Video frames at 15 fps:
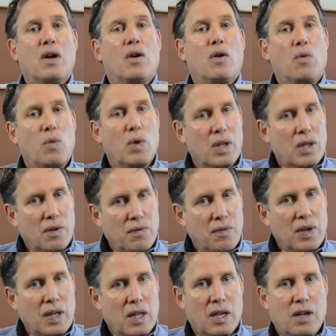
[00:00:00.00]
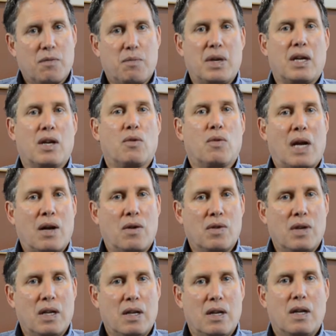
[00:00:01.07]
with a feeling of being
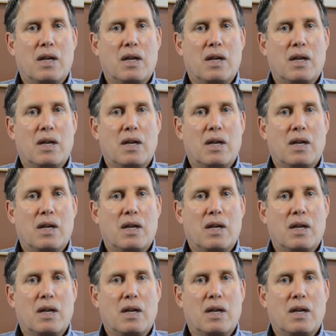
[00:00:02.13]
grounded,